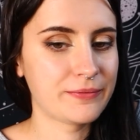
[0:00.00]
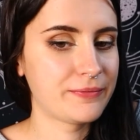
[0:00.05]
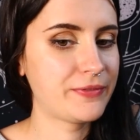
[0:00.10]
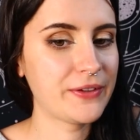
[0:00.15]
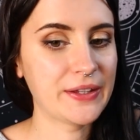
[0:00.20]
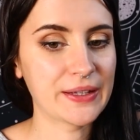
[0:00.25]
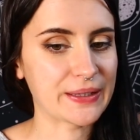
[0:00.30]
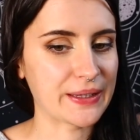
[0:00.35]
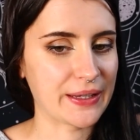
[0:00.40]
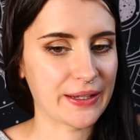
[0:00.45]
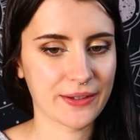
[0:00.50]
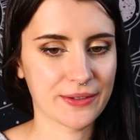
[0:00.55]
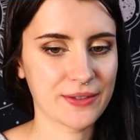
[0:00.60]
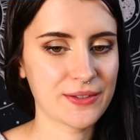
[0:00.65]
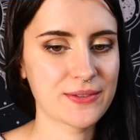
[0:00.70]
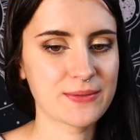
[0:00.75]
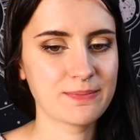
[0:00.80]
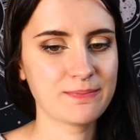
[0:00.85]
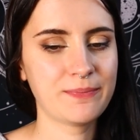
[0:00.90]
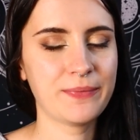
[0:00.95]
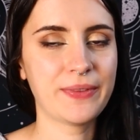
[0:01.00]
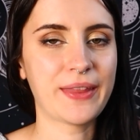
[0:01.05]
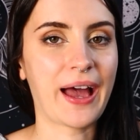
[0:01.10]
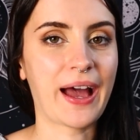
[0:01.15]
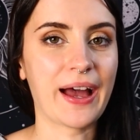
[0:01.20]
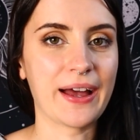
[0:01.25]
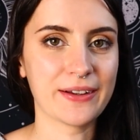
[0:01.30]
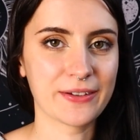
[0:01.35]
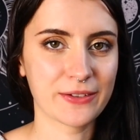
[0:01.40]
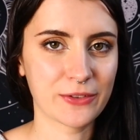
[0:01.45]
feelings
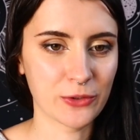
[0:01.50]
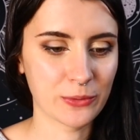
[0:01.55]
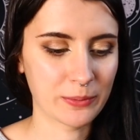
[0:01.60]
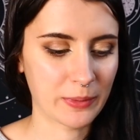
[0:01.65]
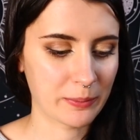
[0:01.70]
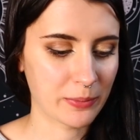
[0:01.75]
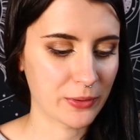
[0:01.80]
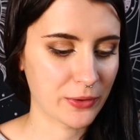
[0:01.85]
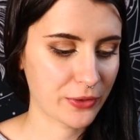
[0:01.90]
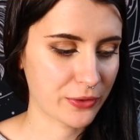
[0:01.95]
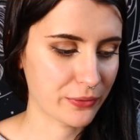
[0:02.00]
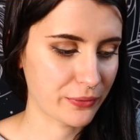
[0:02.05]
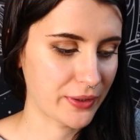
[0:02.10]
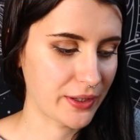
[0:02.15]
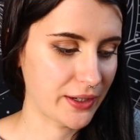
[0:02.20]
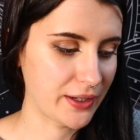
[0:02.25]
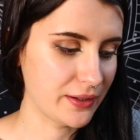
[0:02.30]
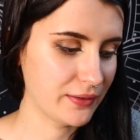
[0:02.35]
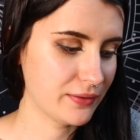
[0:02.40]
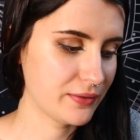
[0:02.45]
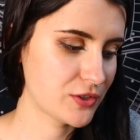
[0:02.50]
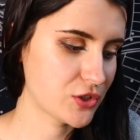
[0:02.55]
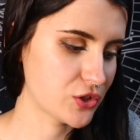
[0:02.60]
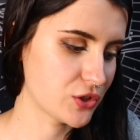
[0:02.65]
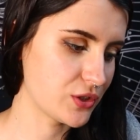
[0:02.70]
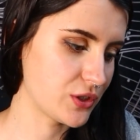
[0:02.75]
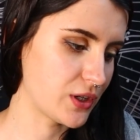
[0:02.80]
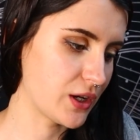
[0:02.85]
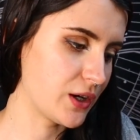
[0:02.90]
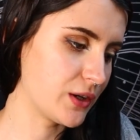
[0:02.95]
that group number three
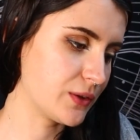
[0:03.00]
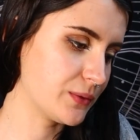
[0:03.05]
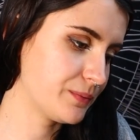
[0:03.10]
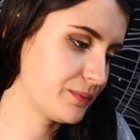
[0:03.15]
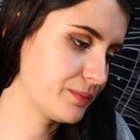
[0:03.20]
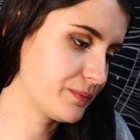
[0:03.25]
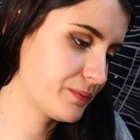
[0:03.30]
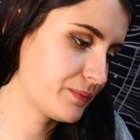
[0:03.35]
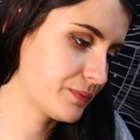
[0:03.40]
should know?